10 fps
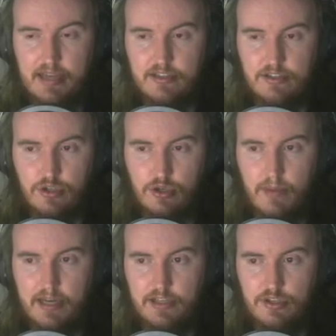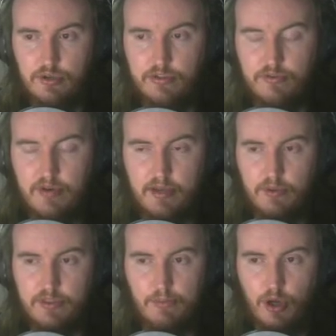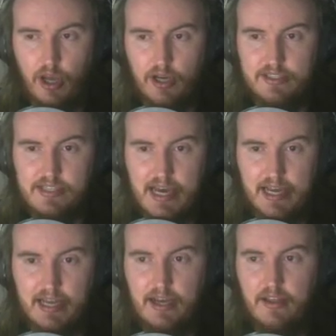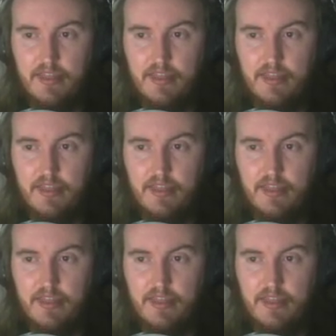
It's a 2 mana 2/3 with the Murloc tag.